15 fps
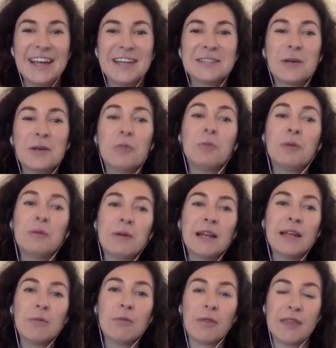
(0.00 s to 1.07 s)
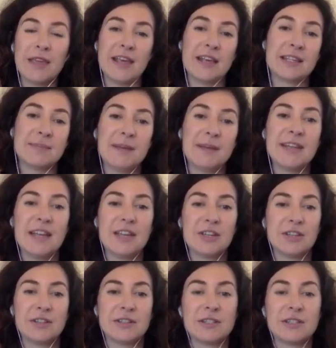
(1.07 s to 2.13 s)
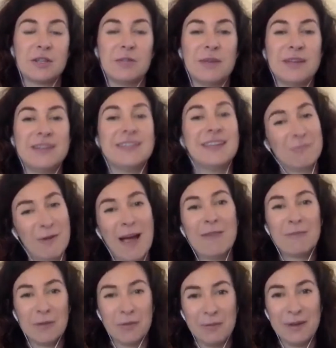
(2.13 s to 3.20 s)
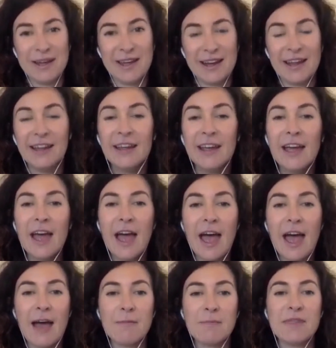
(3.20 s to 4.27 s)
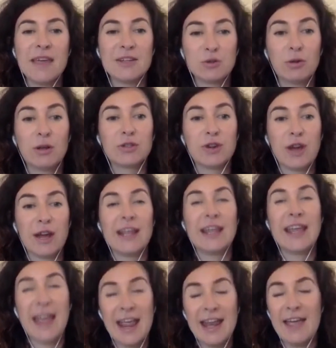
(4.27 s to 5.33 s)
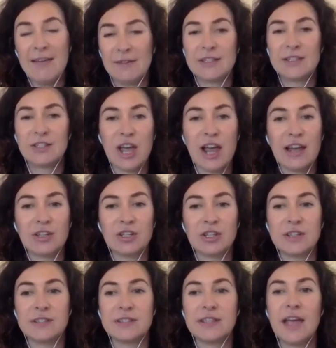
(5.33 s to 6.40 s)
So we really want the expectations to be set right from the beginning, that toilet training can have its challenges,